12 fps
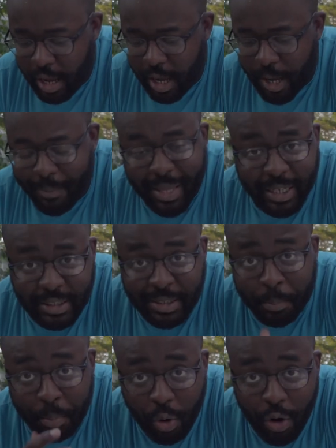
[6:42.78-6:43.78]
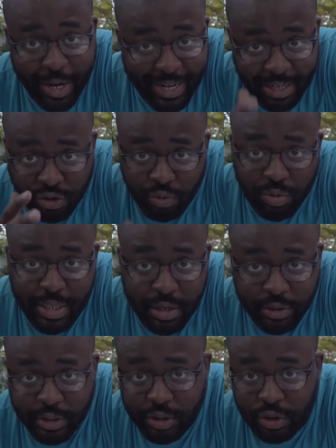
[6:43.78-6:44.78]
Um, and it's important that you
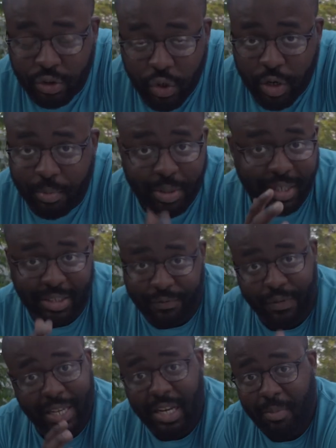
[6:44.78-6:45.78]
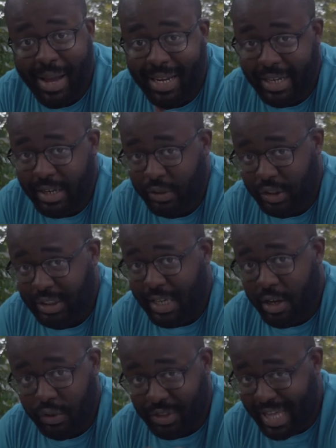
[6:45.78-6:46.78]
tell your story because if anybody else
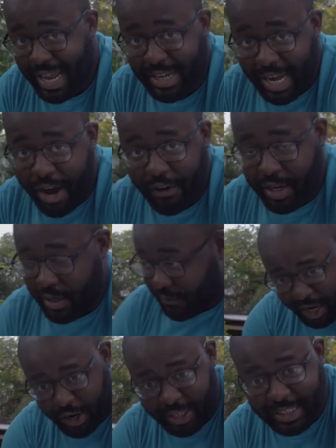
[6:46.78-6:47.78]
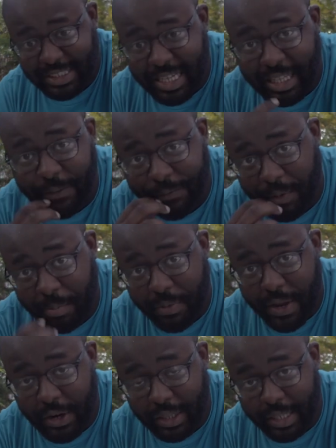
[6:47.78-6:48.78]
tells that narrative, they're going to tell it
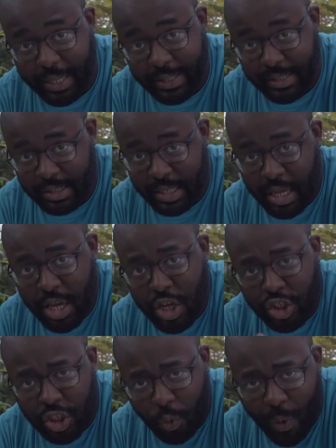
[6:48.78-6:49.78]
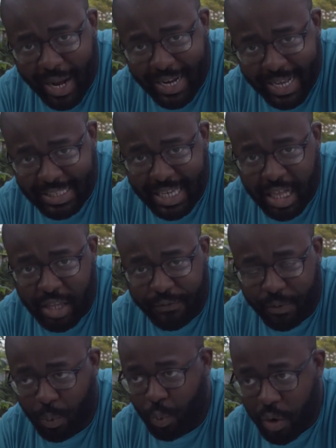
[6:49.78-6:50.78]
from their lens. So why not tell
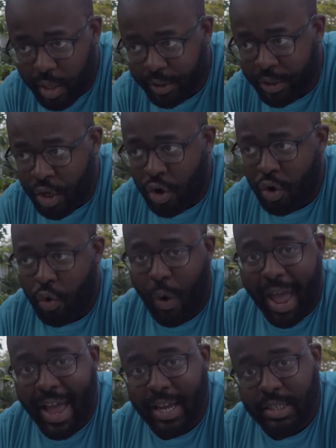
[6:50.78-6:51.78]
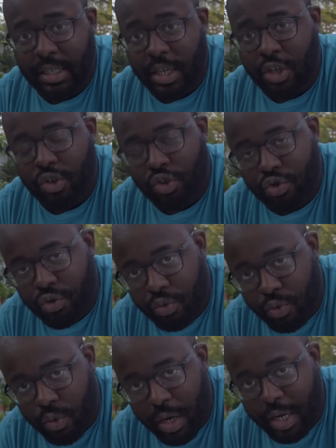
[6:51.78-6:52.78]
it from one who has
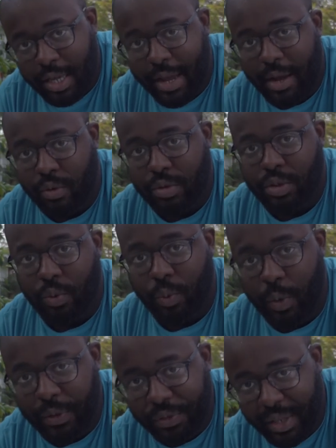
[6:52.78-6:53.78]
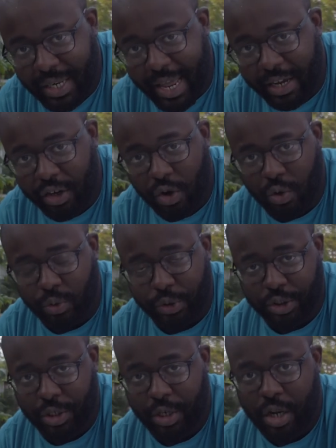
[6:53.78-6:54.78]
true accounts within that
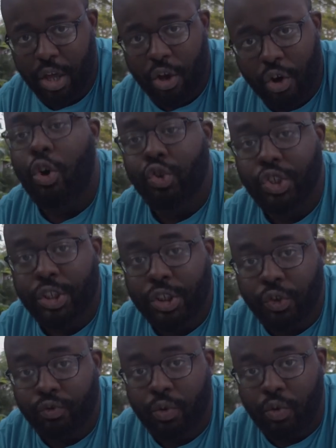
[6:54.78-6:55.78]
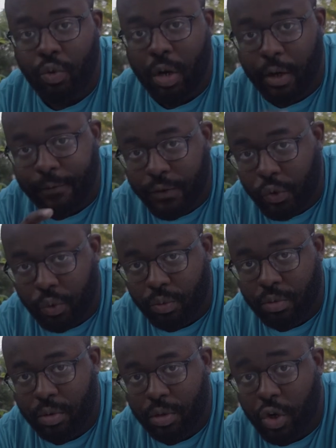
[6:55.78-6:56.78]
culture? Culture is the root of you.
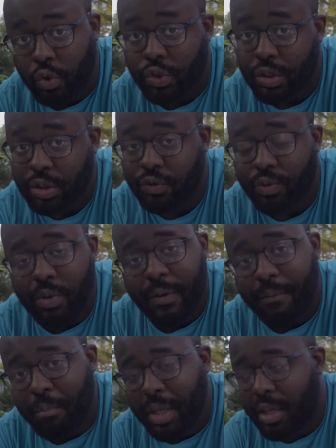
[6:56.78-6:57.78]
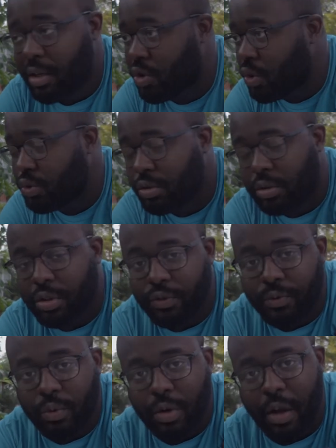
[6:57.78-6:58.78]
Culture is the root of me. Culture is the
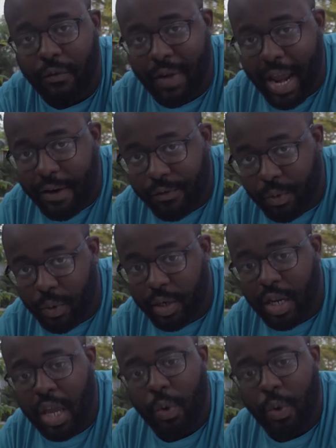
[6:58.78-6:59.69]
root of everyone.